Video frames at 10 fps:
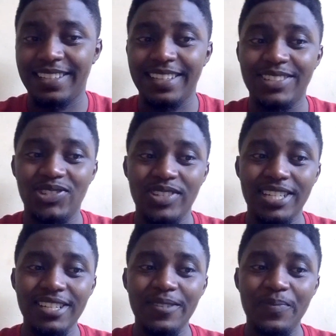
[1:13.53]
That's
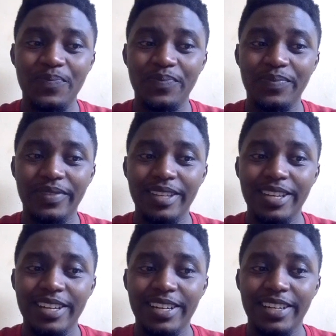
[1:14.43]
tricky.
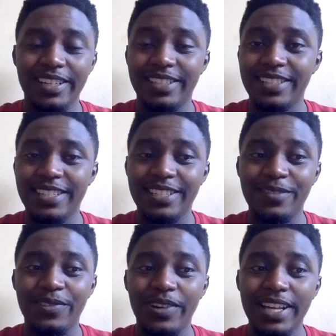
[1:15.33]
It says
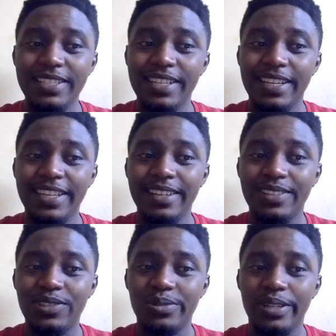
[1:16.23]
if you answer
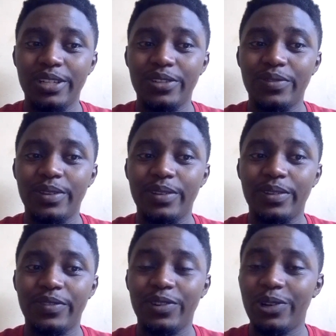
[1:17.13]
yes to any of the
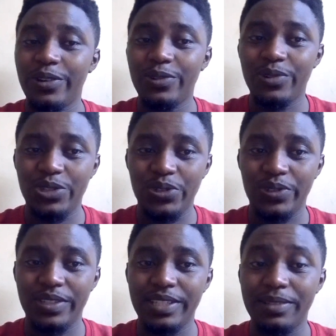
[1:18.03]
following
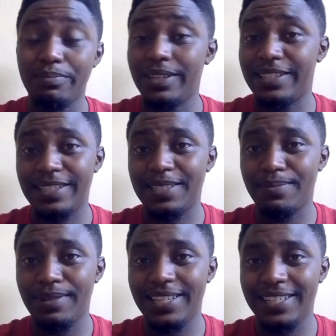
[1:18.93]
questions, please
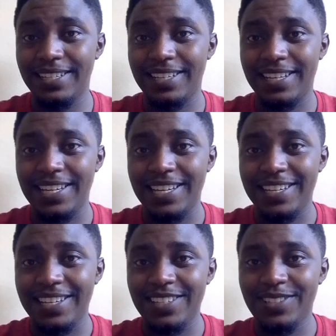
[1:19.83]
explain.
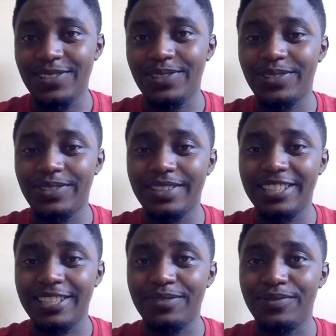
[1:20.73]
So
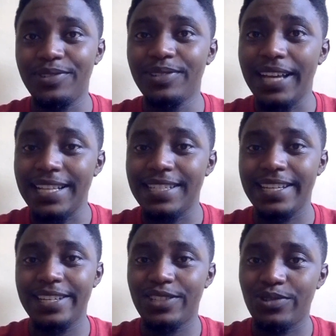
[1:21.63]
if you answer
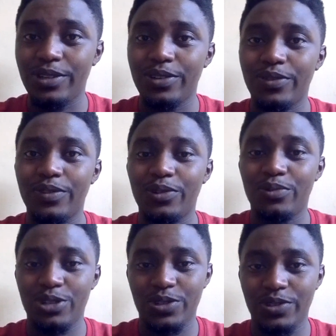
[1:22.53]
yes to any of the
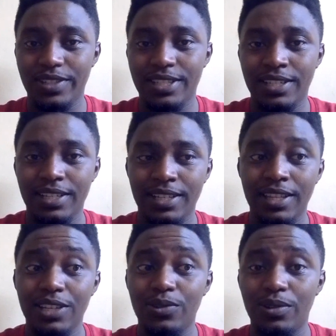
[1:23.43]
questions,
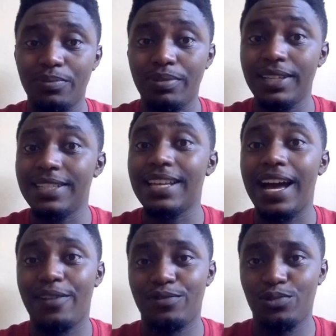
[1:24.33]
then you'll please
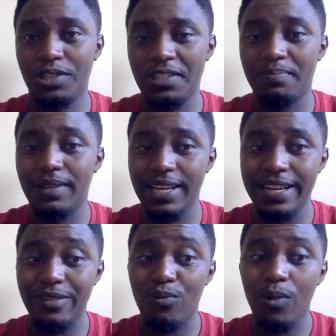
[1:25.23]
have to
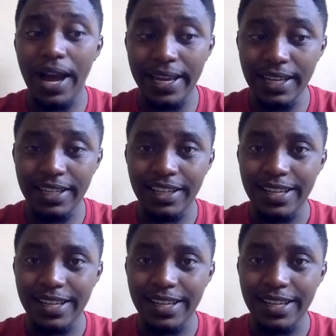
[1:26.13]
explain why